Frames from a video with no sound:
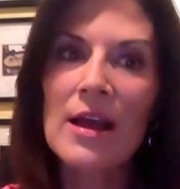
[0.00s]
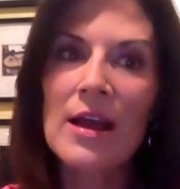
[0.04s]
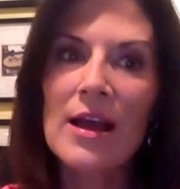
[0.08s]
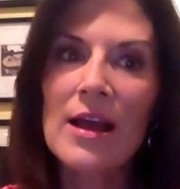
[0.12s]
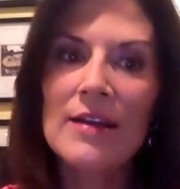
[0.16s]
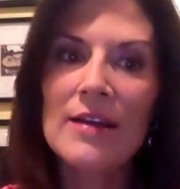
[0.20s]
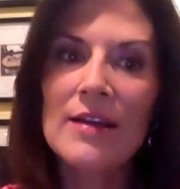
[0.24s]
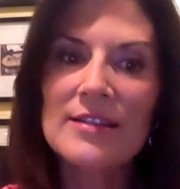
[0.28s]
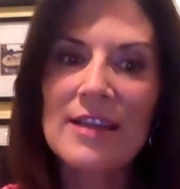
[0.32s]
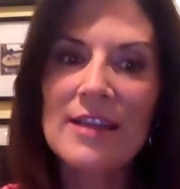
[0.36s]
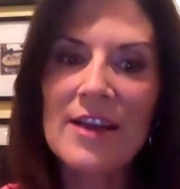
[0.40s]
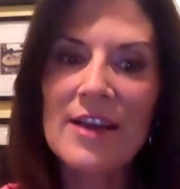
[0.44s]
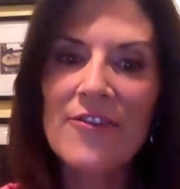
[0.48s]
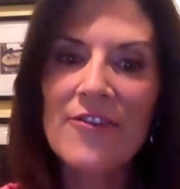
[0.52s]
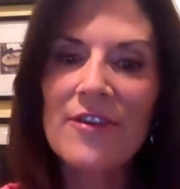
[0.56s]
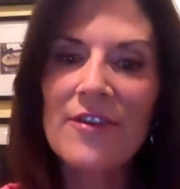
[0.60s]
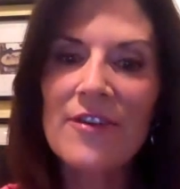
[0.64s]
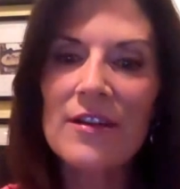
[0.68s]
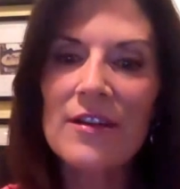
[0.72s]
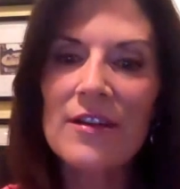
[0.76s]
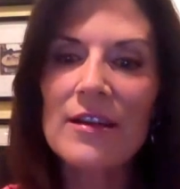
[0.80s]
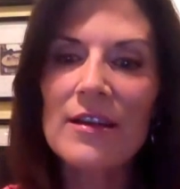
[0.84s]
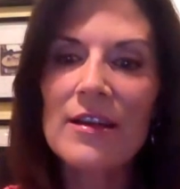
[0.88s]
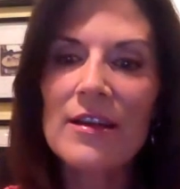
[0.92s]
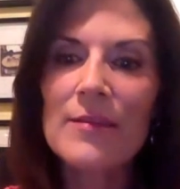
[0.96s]
I
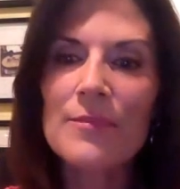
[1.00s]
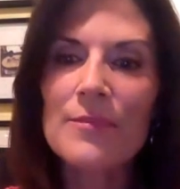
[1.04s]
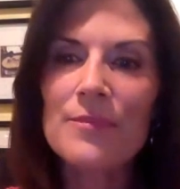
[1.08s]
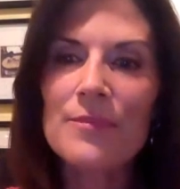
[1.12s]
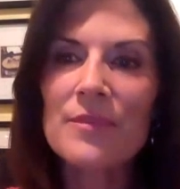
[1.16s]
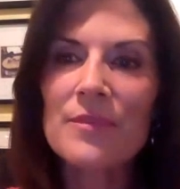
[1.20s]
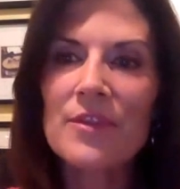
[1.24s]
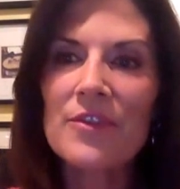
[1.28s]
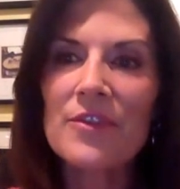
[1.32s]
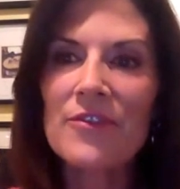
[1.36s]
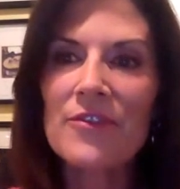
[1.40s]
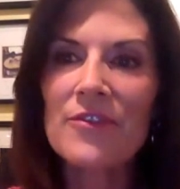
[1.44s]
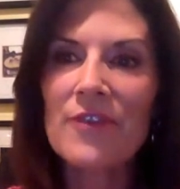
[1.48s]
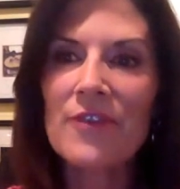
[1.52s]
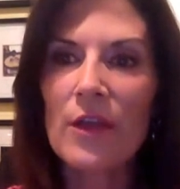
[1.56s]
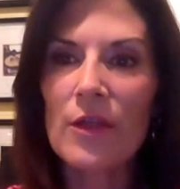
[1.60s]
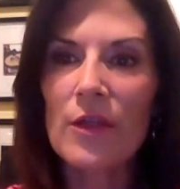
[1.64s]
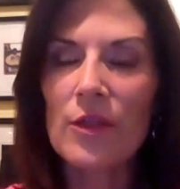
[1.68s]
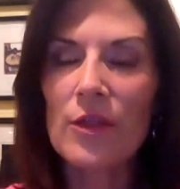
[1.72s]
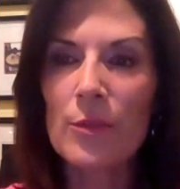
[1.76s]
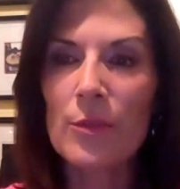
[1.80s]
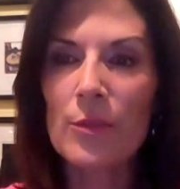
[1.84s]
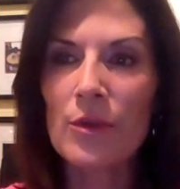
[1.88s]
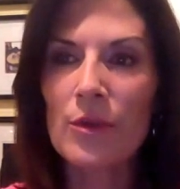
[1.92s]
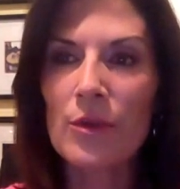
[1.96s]
definitely felt
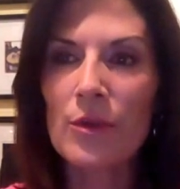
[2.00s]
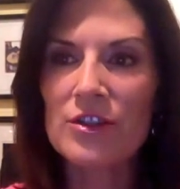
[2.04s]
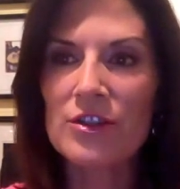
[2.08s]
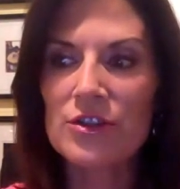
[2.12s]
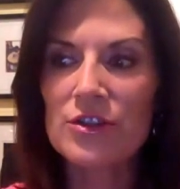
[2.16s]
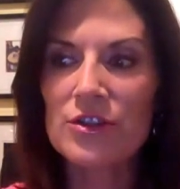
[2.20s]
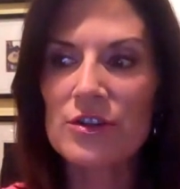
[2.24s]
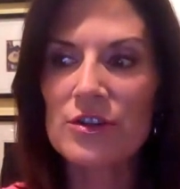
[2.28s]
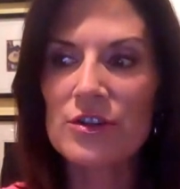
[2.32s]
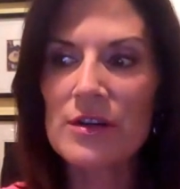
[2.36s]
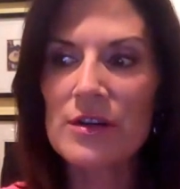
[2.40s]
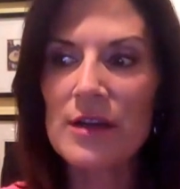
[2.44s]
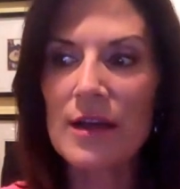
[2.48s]
the pressure.